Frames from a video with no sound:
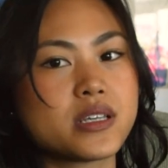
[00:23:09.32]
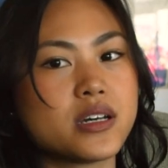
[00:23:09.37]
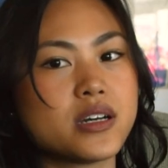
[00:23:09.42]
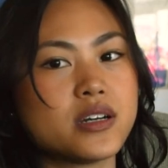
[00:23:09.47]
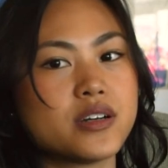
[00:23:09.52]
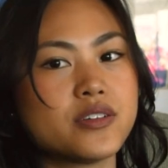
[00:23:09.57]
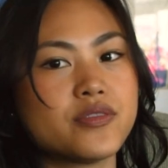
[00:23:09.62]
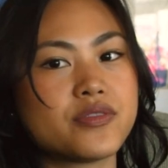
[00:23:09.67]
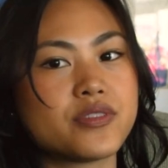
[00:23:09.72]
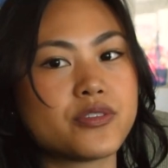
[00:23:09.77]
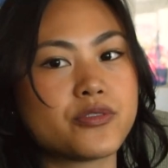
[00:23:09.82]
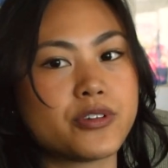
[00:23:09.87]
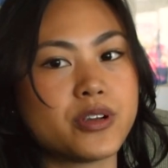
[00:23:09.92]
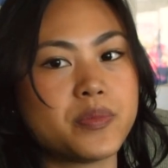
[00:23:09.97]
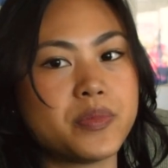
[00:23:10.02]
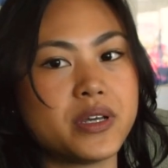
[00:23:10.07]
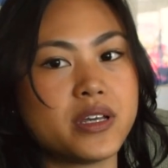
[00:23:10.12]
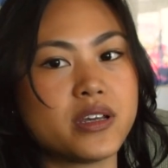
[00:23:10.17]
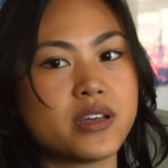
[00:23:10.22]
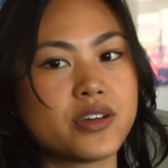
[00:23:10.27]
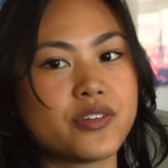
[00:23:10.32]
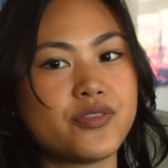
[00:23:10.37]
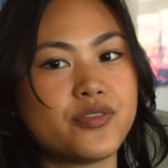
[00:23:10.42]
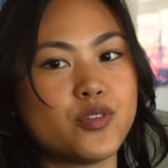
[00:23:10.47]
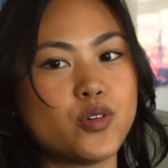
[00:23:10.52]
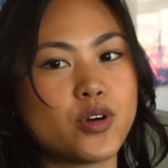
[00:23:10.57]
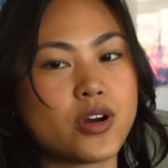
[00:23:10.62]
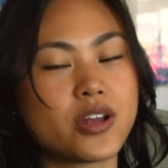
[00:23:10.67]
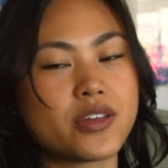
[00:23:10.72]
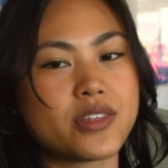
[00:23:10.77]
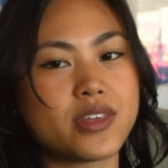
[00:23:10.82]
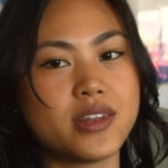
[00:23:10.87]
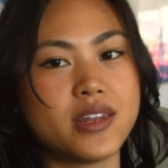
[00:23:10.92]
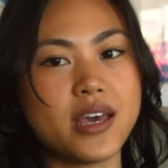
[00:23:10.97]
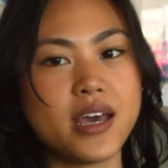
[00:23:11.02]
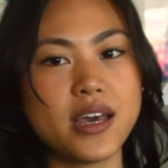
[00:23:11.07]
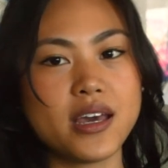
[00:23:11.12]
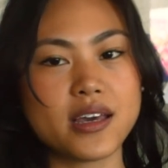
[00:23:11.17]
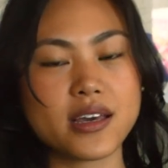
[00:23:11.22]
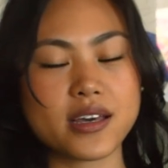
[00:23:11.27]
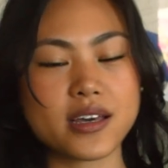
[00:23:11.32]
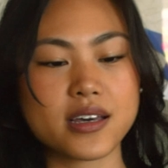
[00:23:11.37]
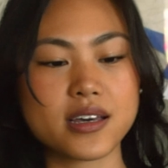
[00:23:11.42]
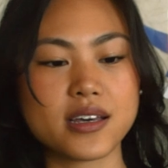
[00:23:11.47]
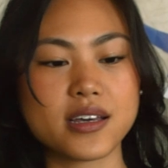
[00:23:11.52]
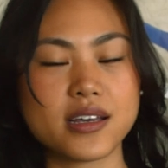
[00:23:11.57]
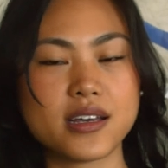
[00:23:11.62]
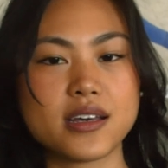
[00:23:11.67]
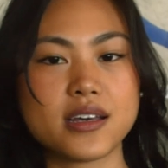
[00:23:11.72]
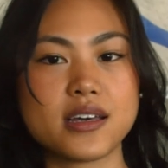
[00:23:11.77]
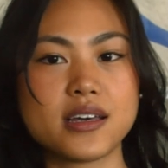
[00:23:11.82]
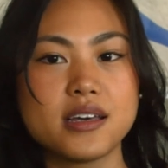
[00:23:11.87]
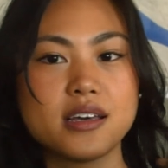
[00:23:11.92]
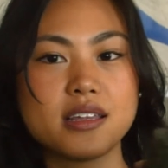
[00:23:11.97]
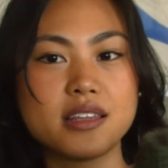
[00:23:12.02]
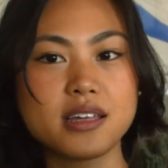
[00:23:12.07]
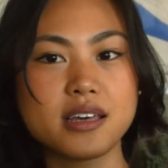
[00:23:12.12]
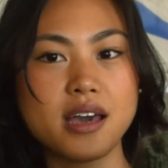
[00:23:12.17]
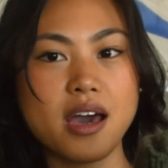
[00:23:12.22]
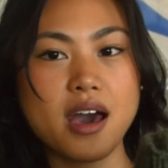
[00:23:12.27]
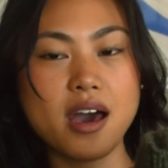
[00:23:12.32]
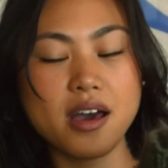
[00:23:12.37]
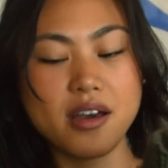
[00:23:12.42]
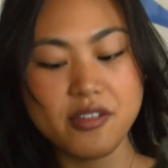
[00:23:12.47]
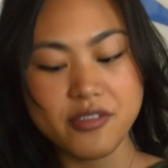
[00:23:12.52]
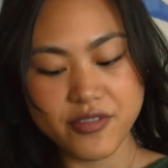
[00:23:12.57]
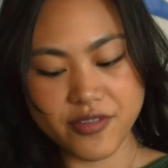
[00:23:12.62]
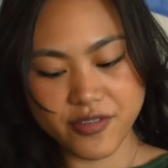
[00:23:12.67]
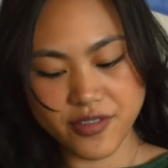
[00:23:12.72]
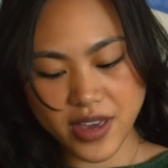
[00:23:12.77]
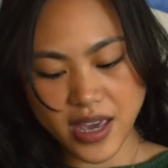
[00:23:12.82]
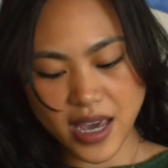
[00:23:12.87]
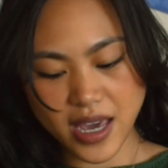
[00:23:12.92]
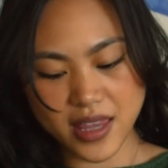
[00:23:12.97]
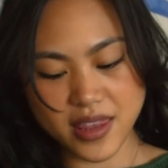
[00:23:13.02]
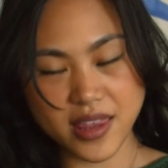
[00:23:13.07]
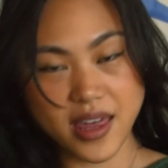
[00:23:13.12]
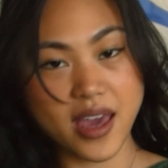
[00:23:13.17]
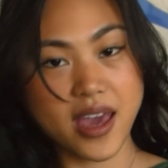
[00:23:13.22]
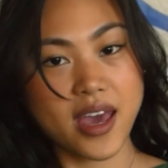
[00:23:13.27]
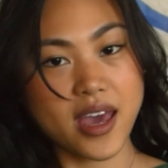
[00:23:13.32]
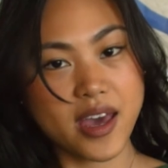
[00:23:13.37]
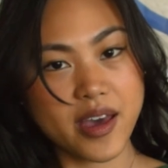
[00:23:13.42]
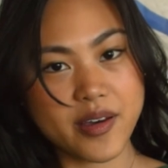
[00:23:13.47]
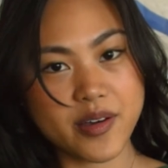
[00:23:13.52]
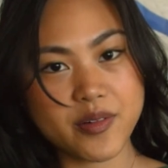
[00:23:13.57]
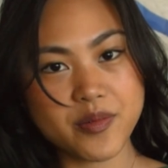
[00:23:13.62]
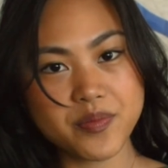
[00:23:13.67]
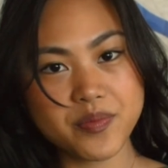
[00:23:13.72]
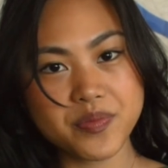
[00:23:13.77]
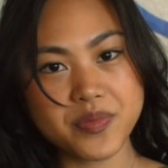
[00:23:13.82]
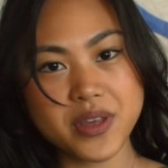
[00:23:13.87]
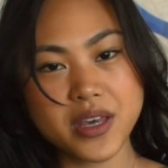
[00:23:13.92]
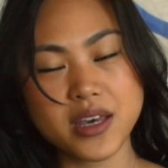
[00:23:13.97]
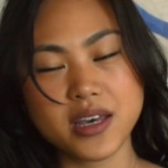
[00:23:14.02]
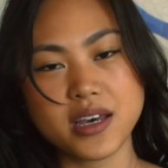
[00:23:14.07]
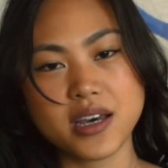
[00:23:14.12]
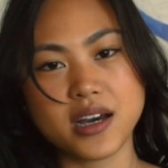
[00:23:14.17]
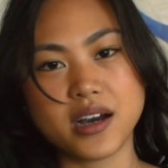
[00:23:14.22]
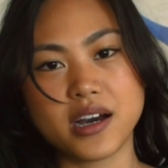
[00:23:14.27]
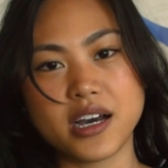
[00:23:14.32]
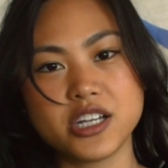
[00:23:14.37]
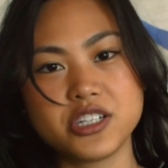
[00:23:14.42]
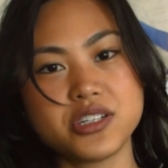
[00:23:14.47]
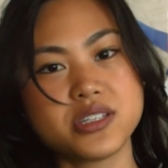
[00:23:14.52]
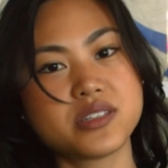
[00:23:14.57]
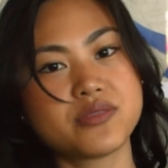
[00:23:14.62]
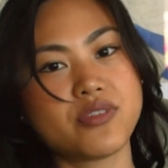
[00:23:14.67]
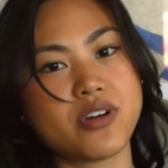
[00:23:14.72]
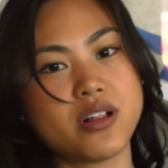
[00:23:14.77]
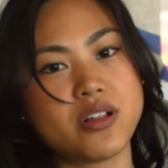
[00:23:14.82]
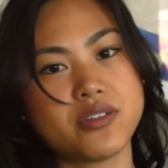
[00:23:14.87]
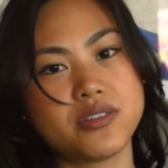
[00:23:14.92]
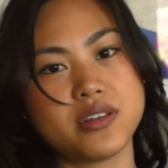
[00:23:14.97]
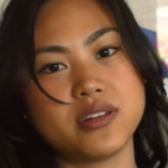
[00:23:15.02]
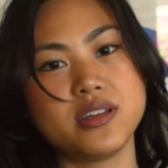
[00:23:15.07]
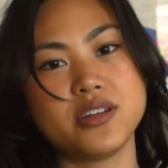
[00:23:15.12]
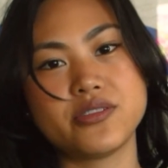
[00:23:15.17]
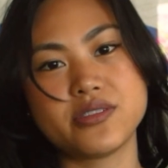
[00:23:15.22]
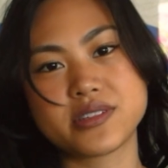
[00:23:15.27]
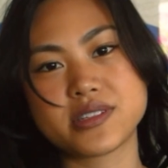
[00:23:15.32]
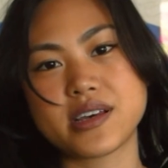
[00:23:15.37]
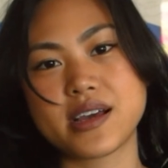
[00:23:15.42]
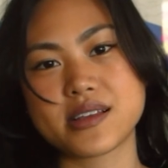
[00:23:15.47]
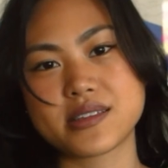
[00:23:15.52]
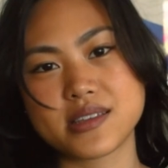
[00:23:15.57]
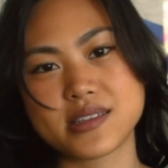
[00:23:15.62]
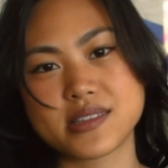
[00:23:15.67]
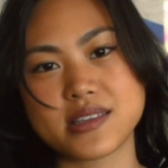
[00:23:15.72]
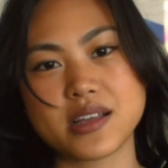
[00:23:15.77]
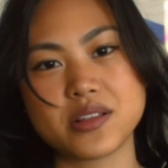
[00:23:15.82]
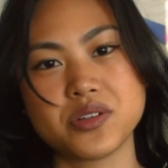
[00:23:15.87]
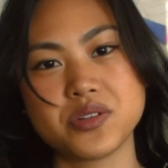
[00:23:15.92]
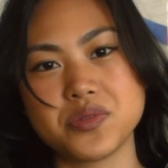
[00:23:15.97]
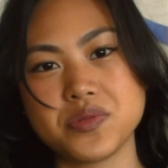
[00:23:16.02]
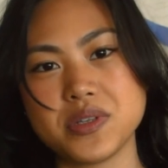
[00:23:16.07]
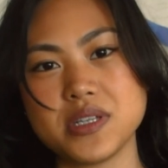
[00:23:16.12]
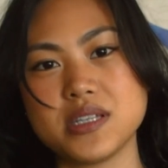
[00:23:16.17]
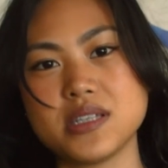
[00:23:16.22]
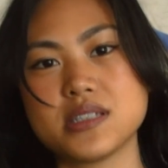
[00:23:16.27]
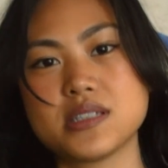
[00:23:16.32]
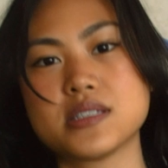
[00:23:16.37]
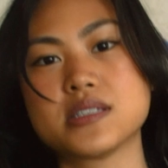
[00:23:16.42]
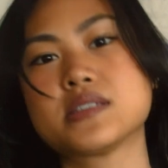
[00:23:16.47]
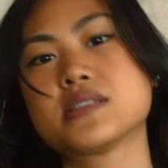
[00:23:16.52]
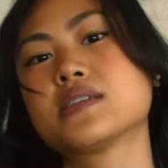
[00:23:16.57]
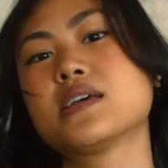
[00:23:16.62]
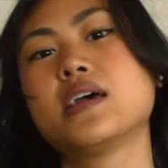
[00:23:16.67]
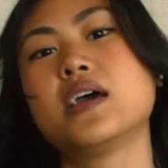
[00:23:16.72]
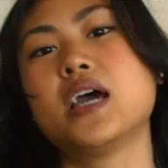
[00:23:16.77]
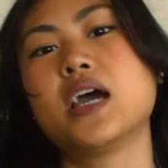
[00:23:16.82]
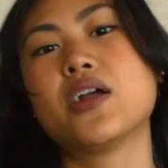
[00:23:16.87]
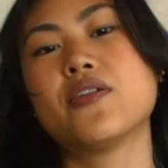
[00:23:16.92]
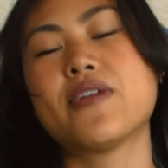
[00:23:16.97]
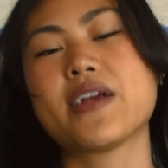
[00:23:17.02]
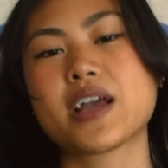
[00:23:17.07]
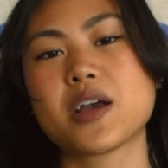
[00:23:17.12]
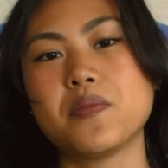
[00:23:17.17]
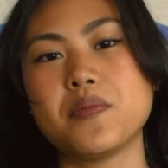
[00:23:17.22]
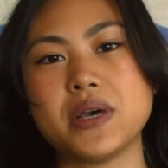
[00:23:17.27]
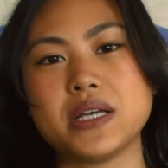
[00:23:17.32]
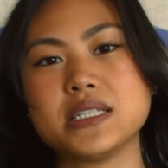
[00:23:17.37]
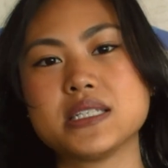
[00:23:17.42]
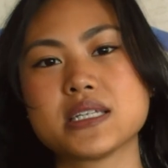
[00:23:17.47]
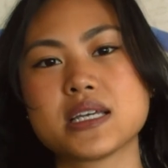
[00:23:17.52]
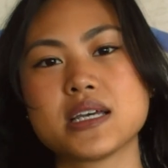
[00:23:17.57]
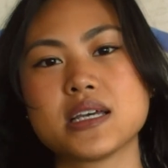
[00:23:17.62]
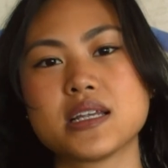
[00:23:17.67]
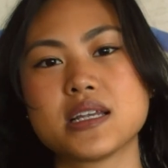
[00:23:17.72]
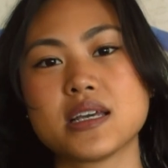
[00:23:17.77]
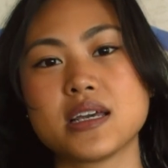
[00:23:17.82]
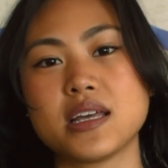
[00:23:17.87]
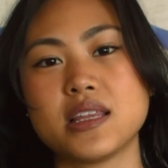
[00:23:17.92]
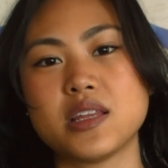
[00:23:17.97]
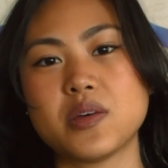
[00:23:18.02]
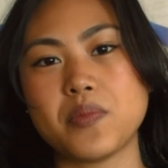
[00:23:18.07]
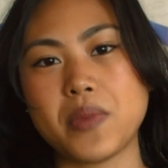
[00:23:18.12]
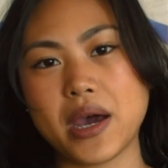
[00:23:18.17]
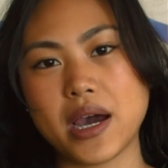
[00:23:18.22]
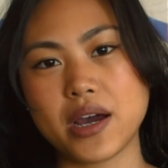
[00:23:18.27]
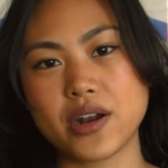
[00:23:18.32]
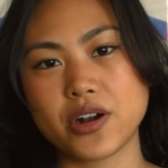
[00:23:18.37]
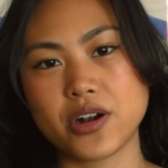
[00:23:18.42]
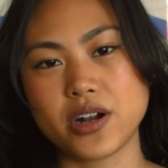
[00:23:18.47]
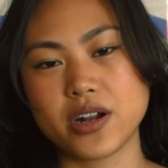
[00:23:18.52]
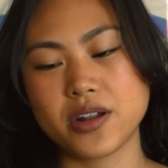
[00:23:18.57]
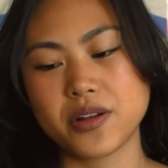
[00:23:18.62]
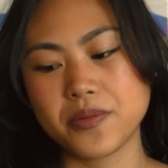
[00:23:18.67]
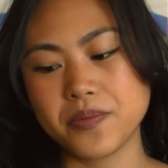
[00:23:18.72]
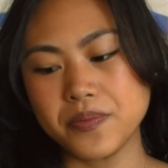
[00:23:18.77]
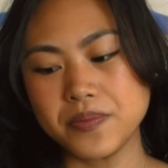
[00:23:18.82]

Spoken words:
of the ribbing for the neck, the cuff, and the hem, I just followed the needle sizes that Louise recommended in the pattern.